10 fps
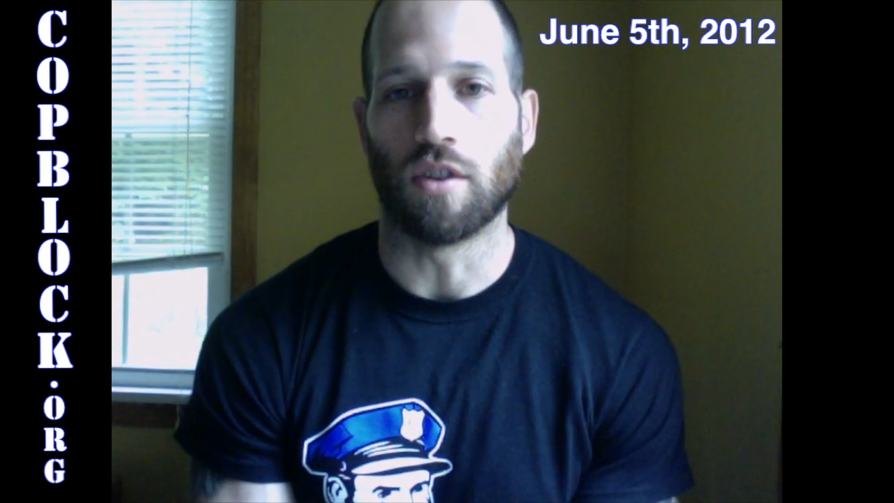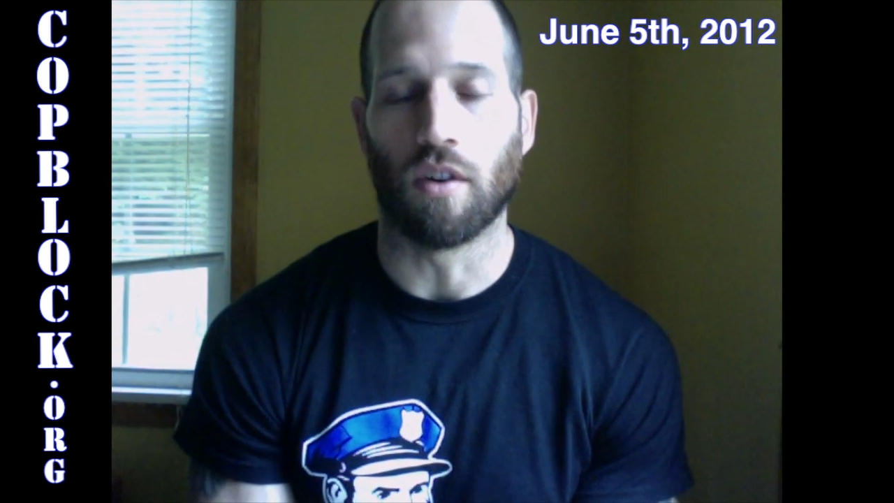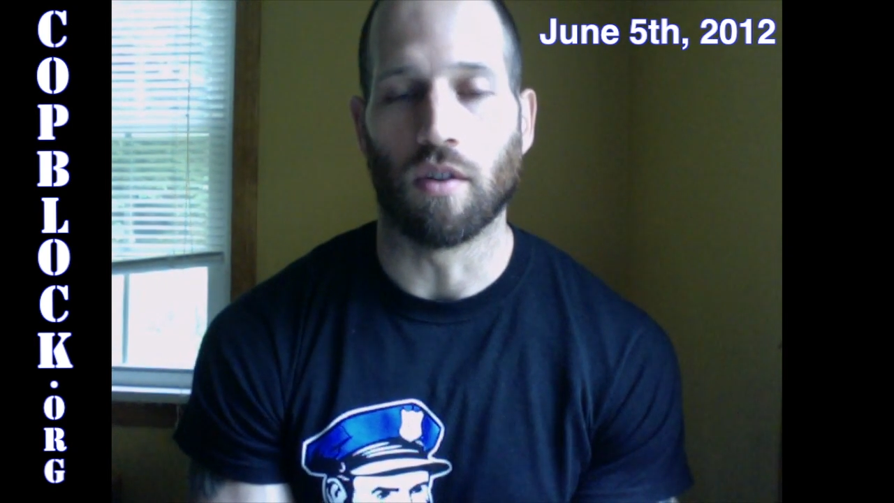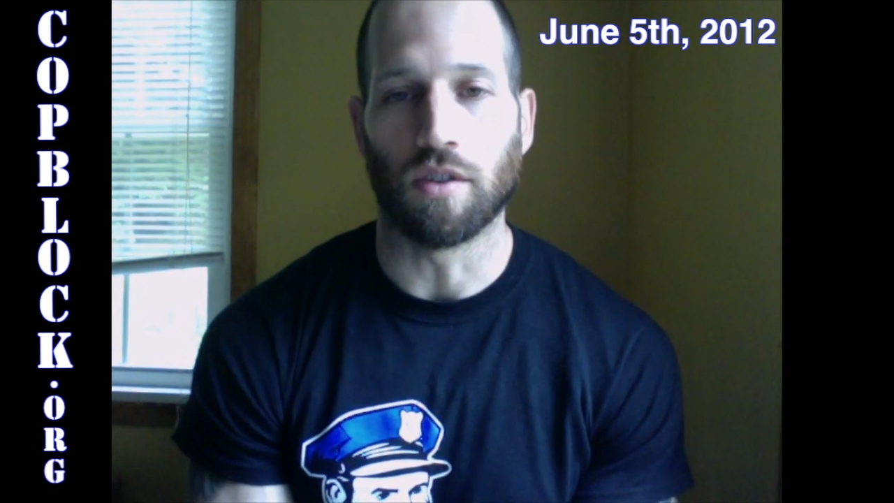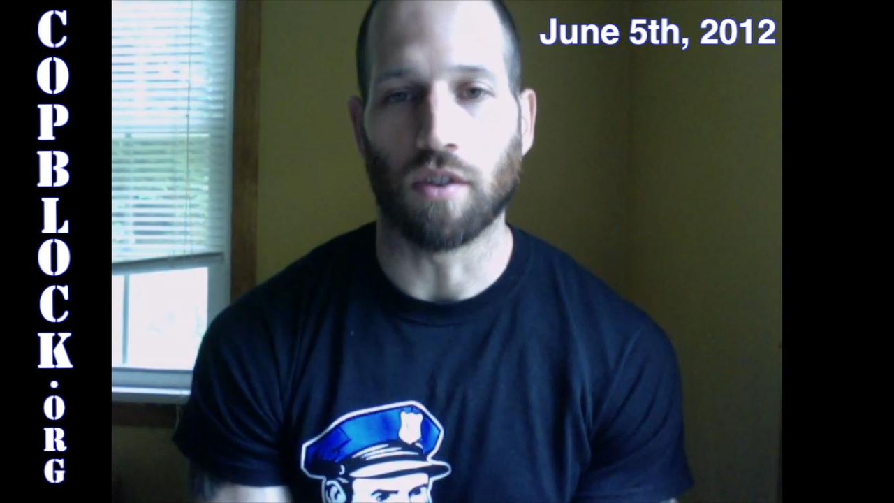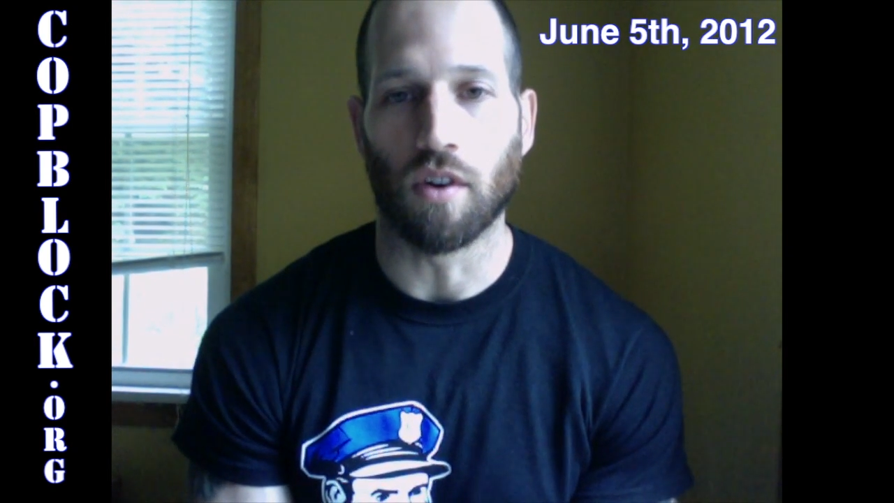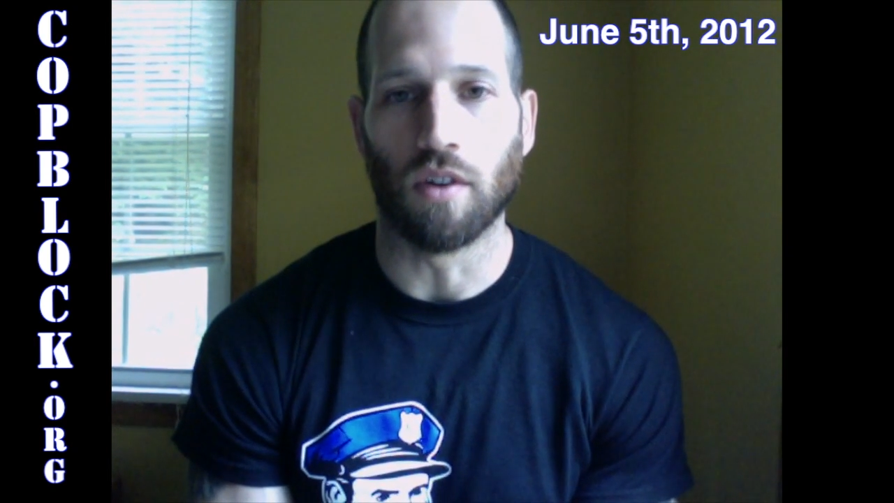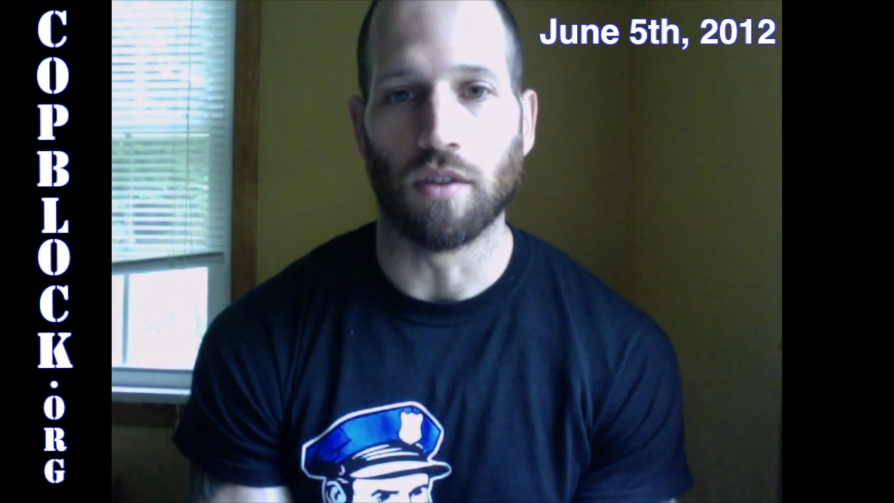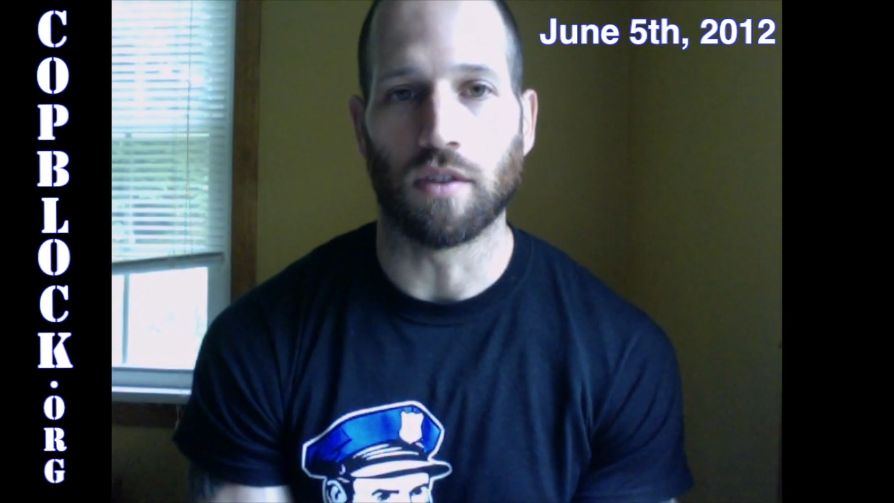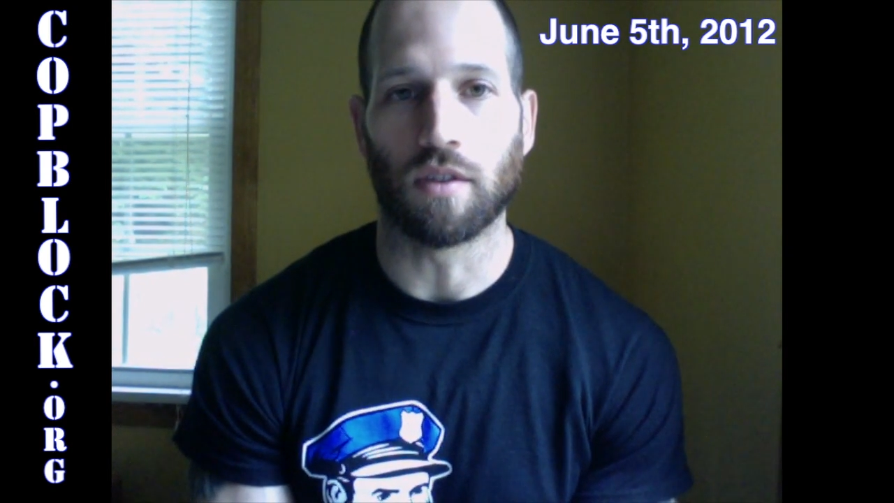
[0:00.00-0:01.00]
share all these
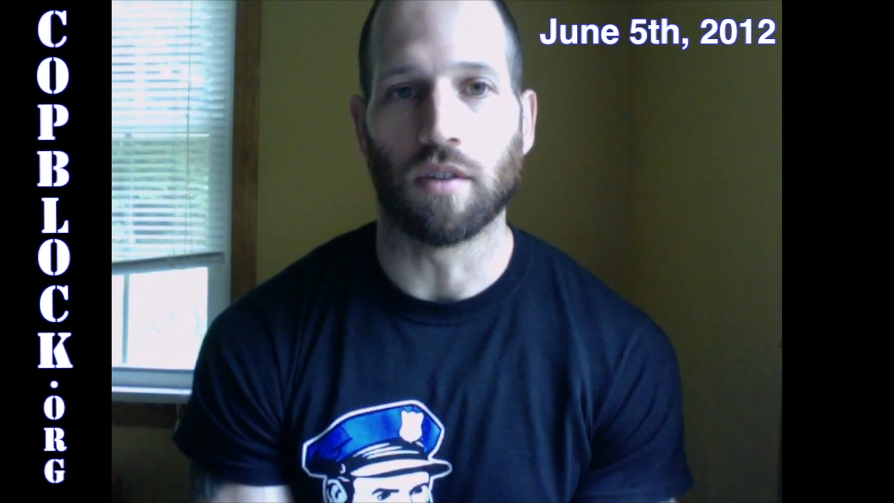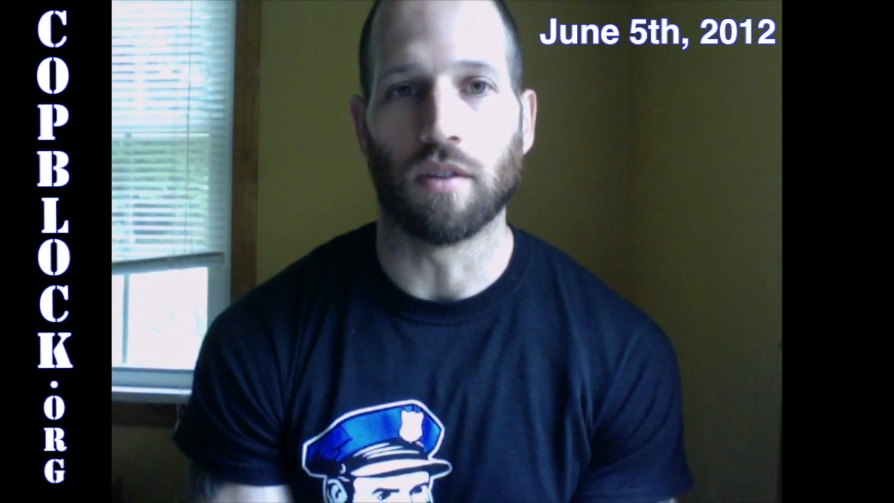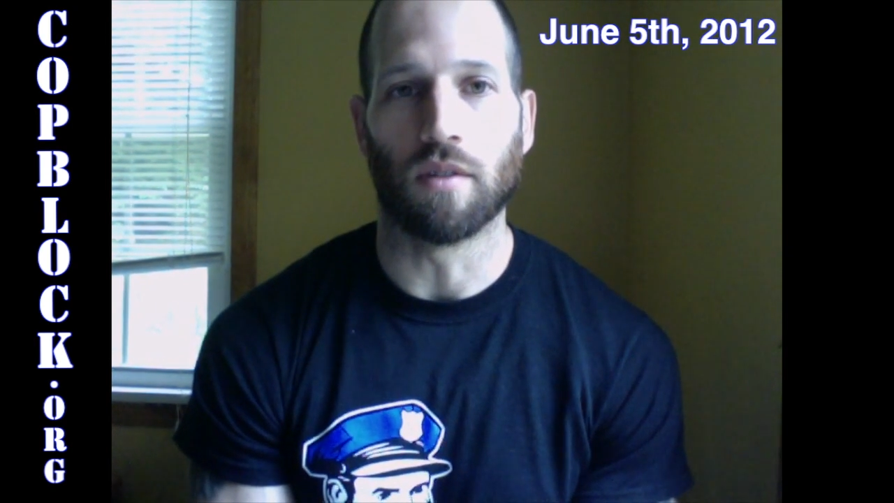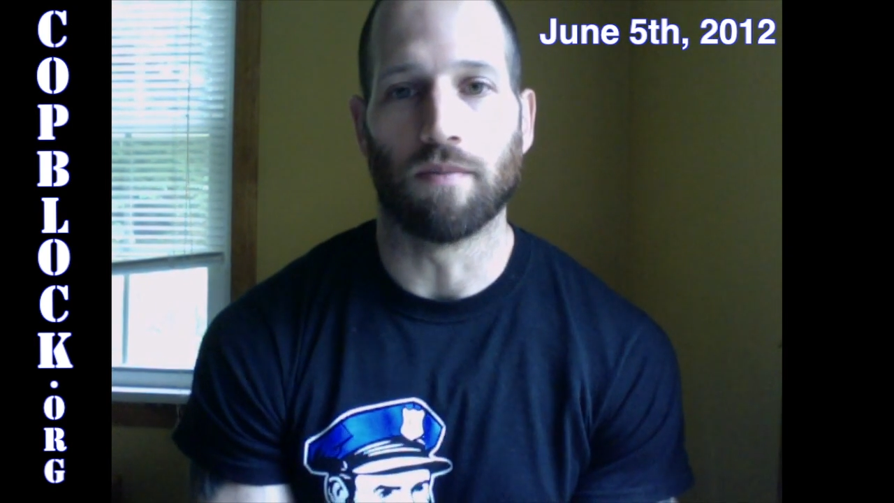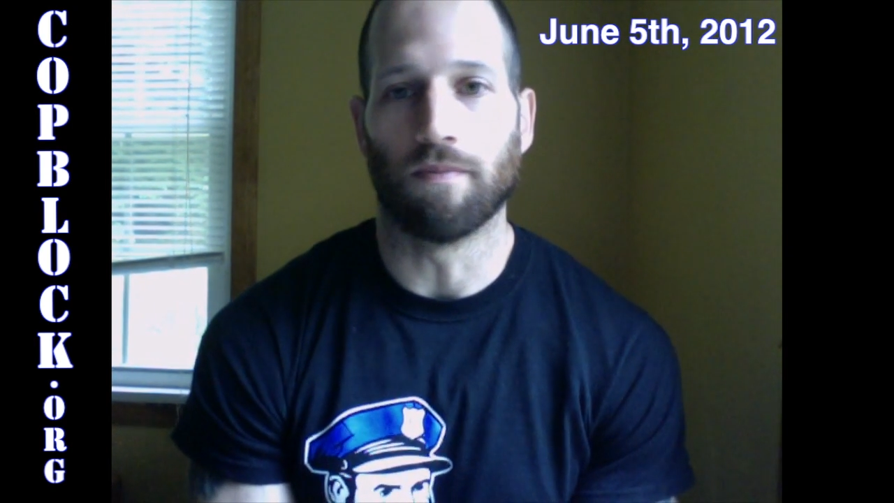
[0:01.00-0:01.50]
calls to